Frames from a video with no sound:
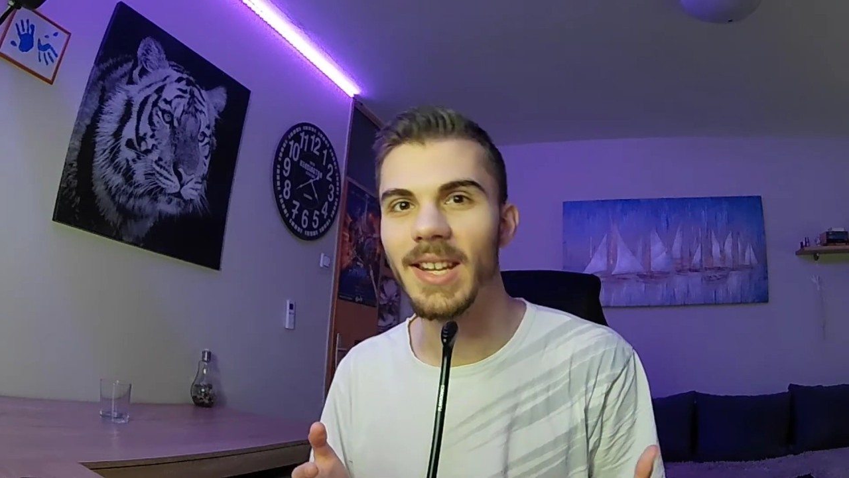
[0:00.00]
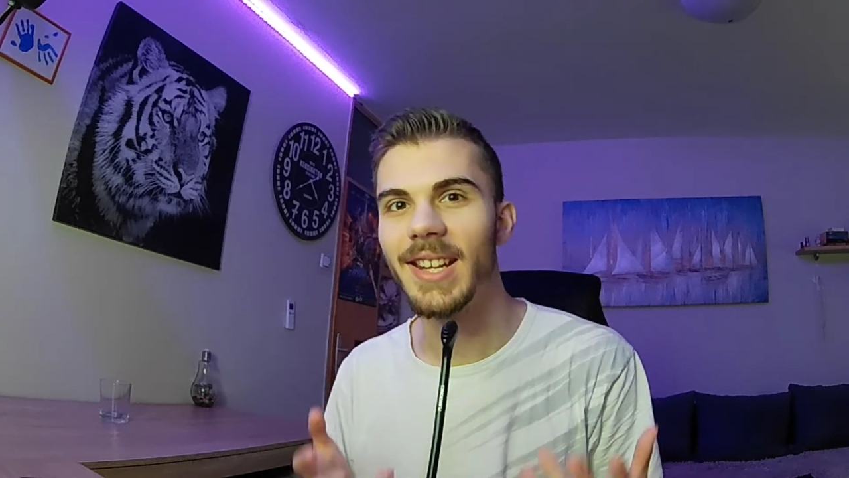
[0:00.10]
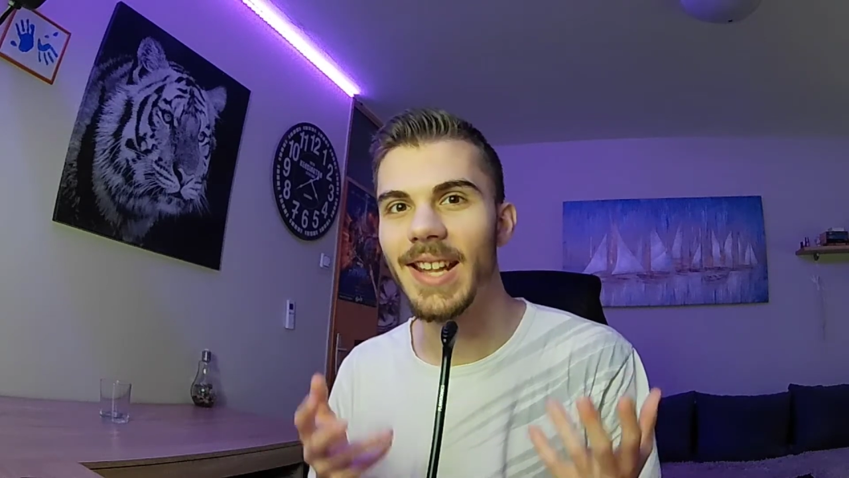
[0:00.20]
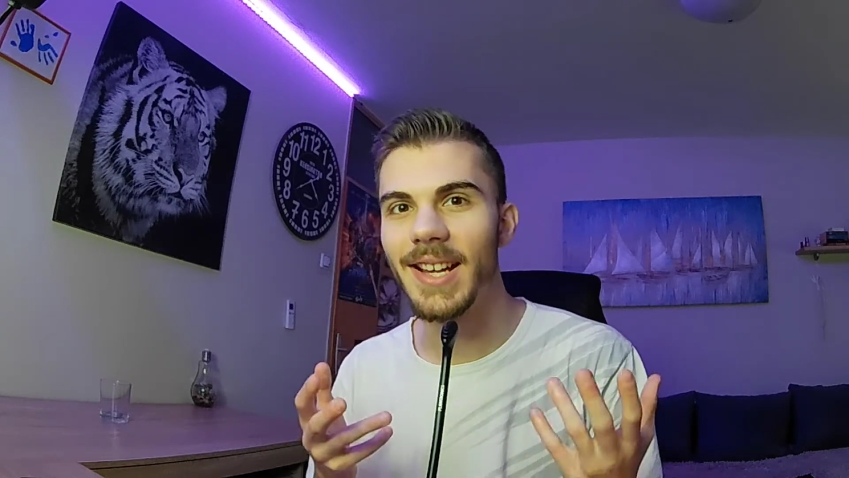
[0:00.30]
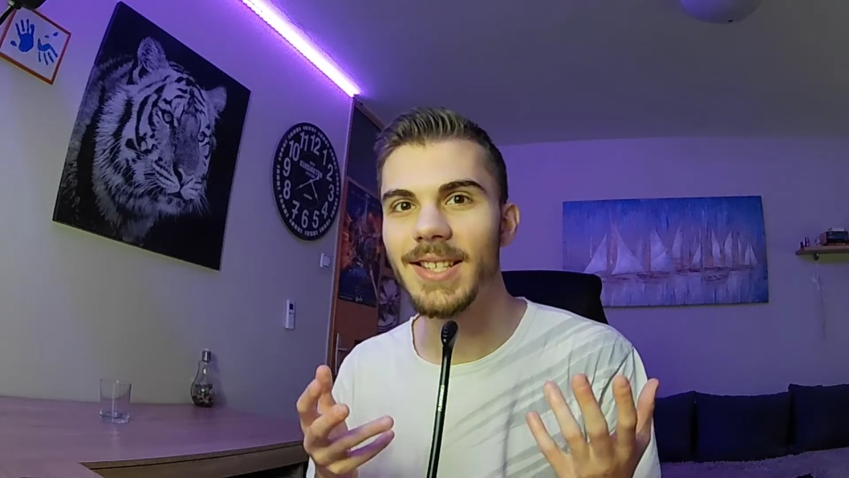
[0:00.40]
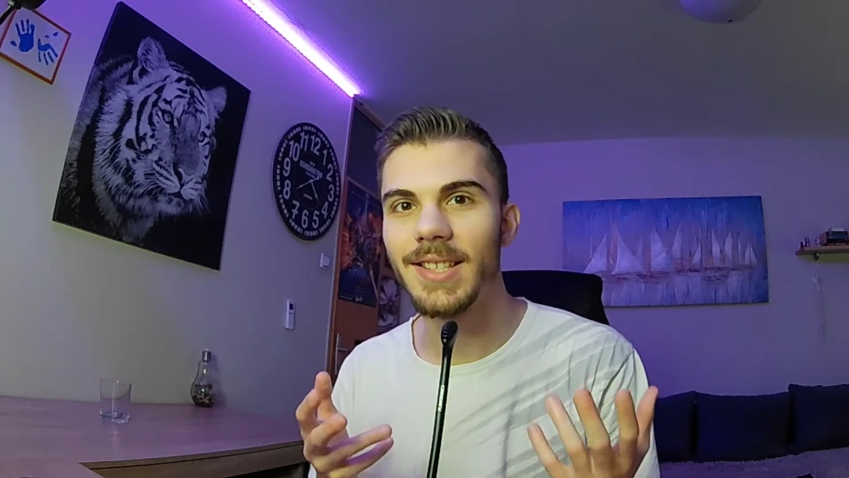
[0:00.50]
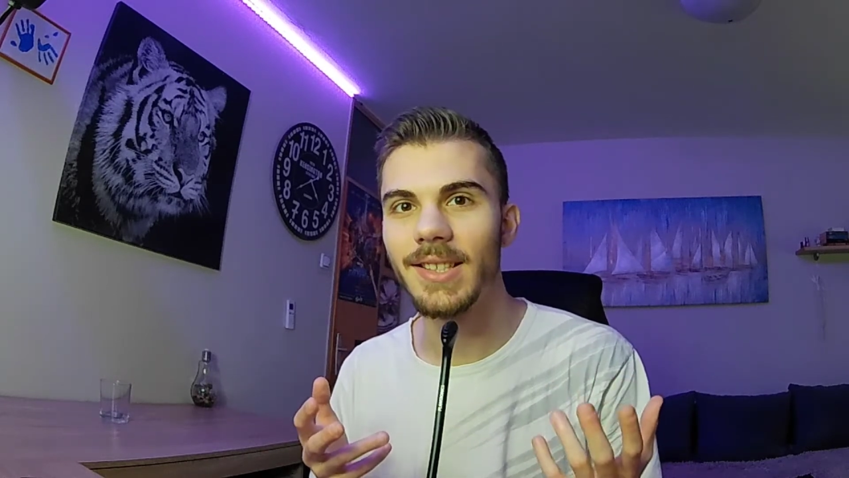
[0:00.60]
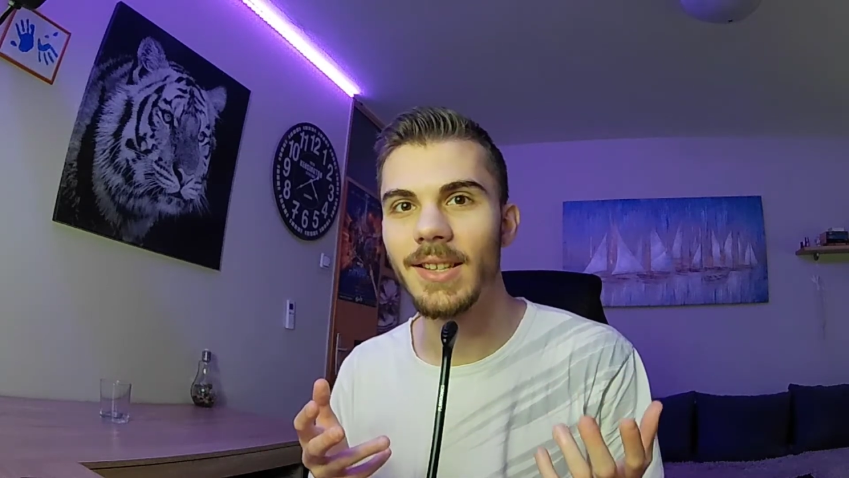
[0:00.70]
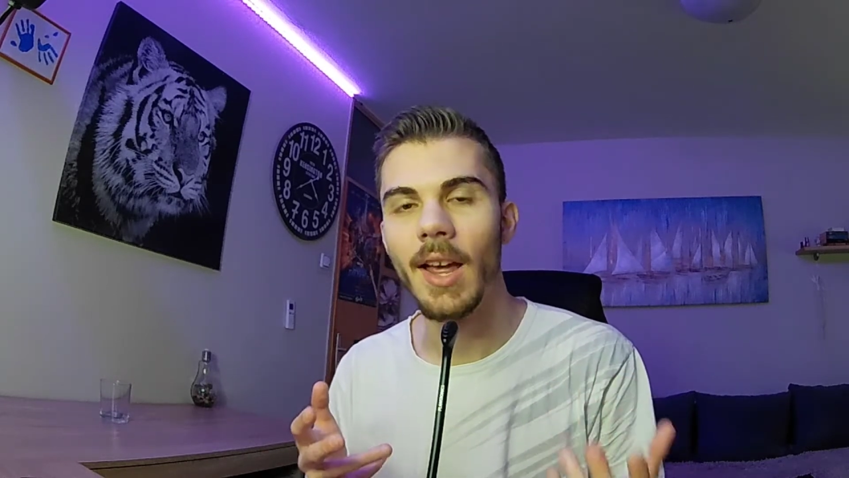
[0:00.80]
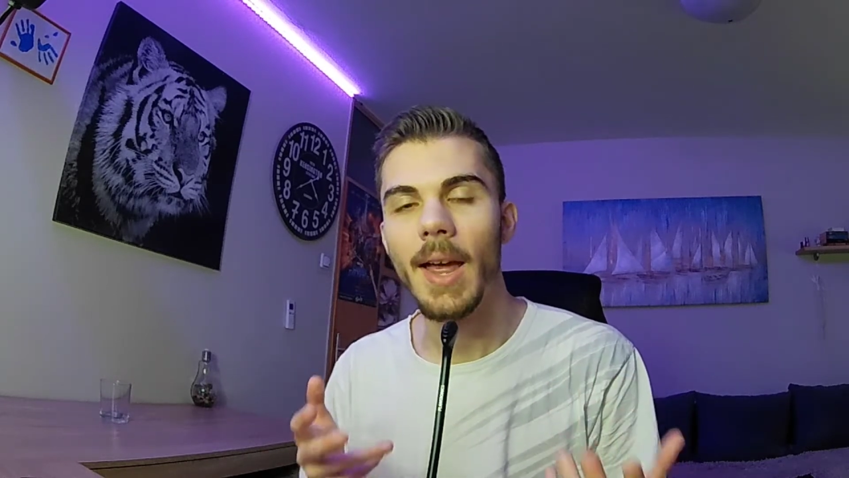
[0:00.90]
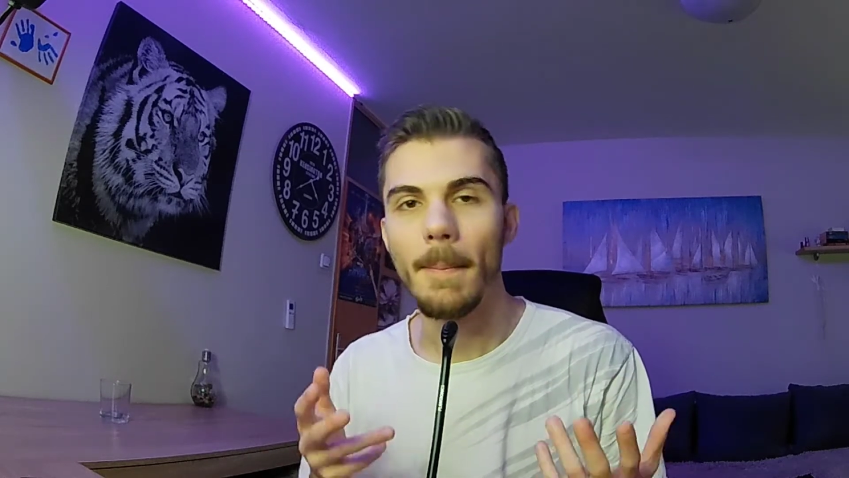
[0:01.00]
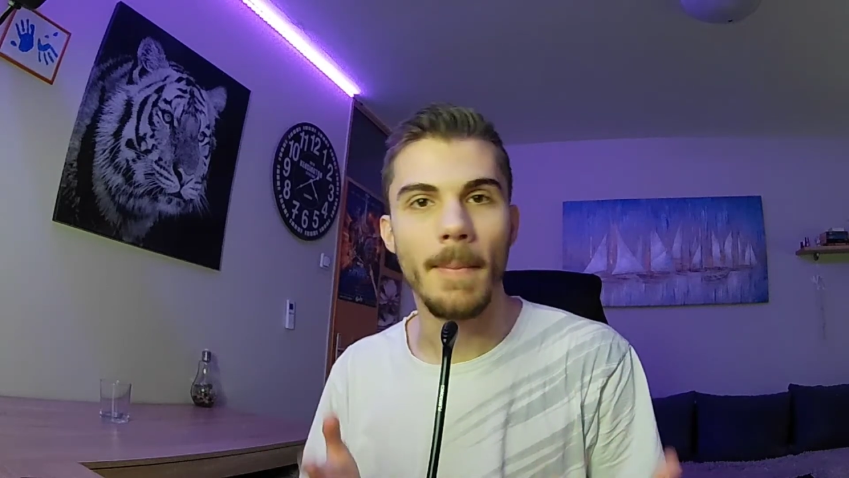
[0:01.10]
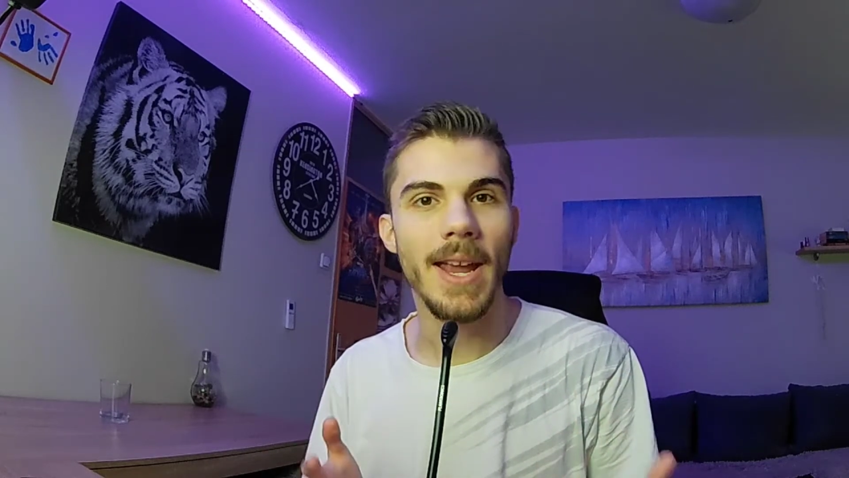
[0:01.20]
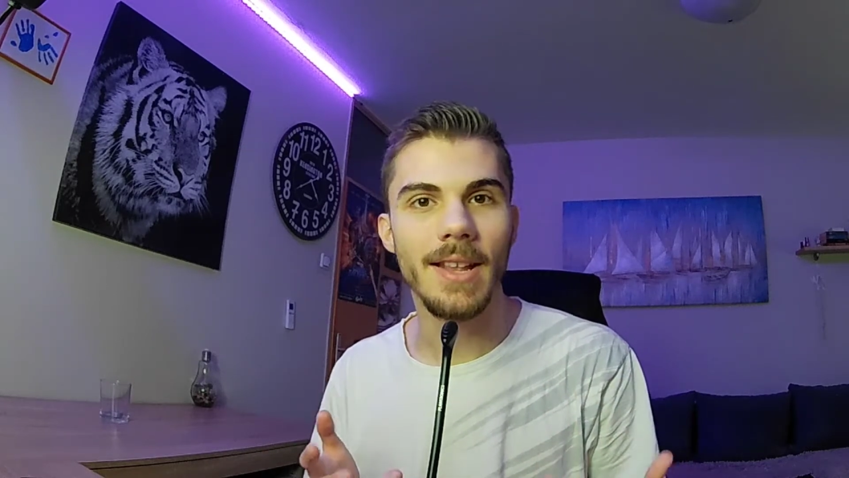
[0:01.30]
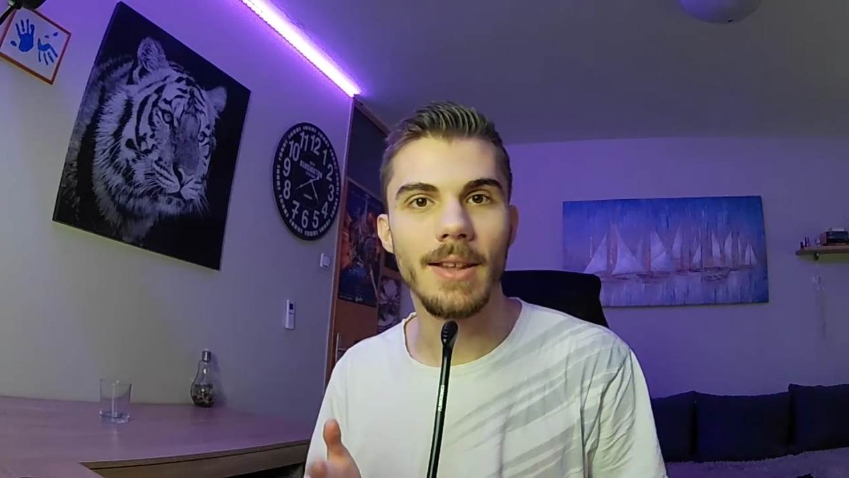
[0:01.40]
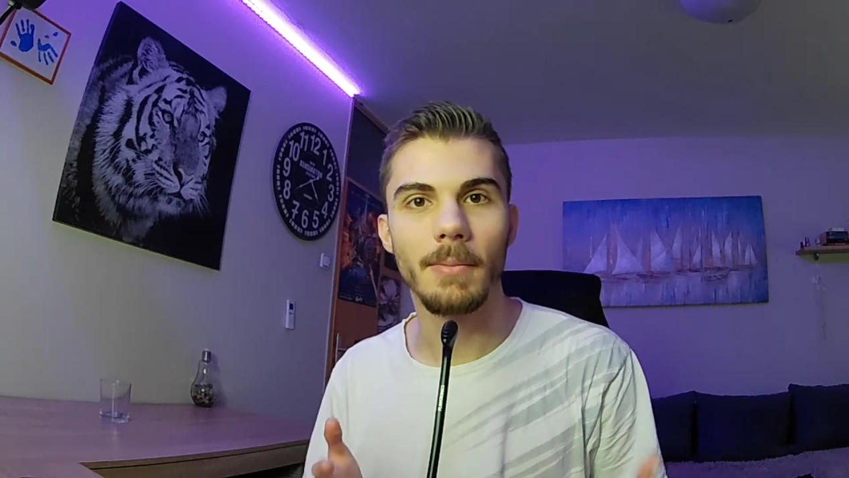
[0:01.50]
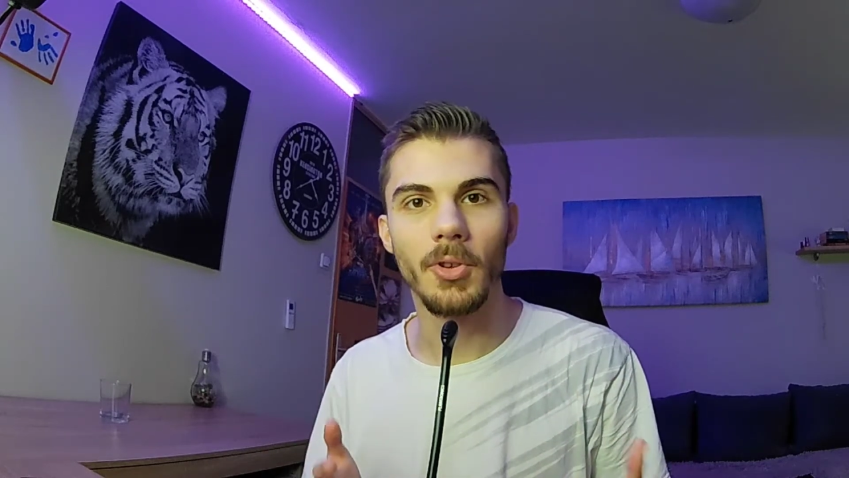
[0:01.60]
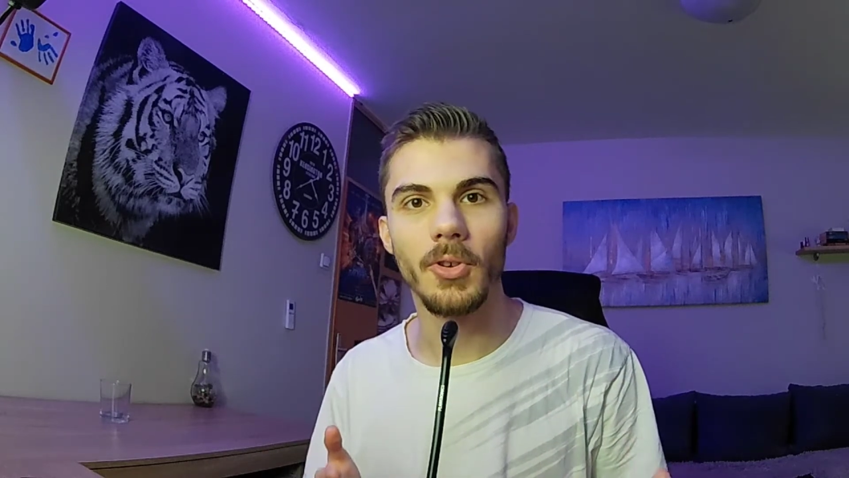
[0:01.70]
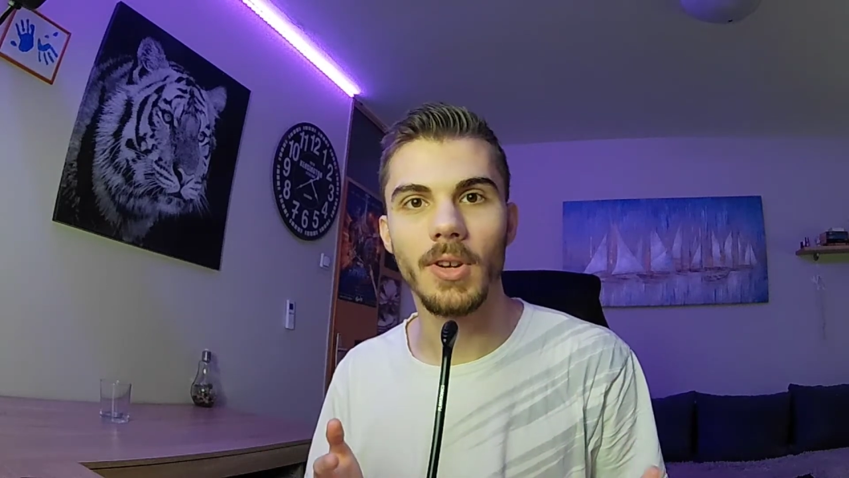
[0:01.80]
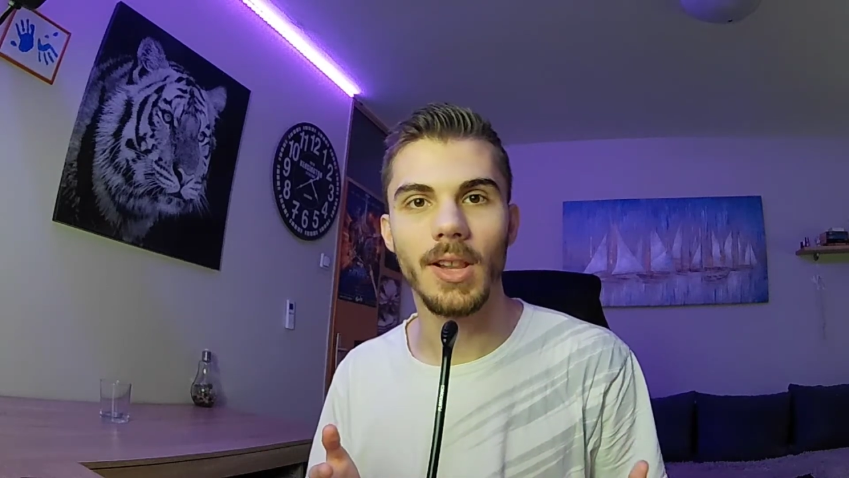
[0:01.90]
It doesn't make them
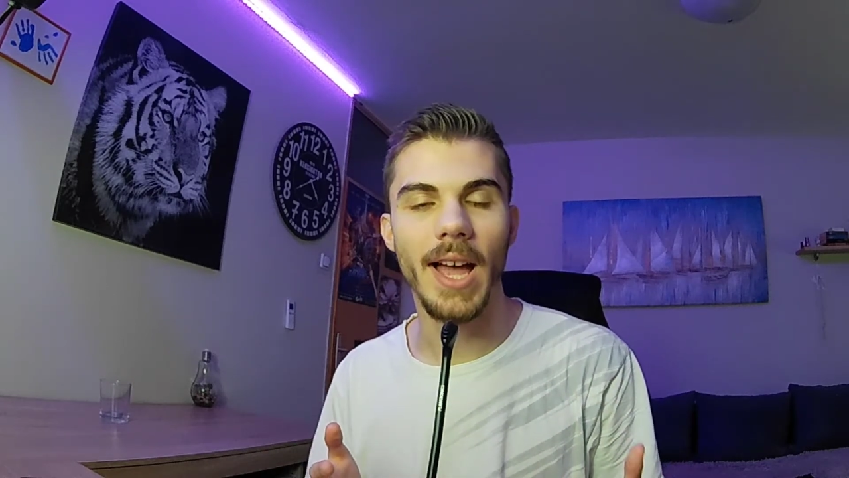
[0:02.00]
look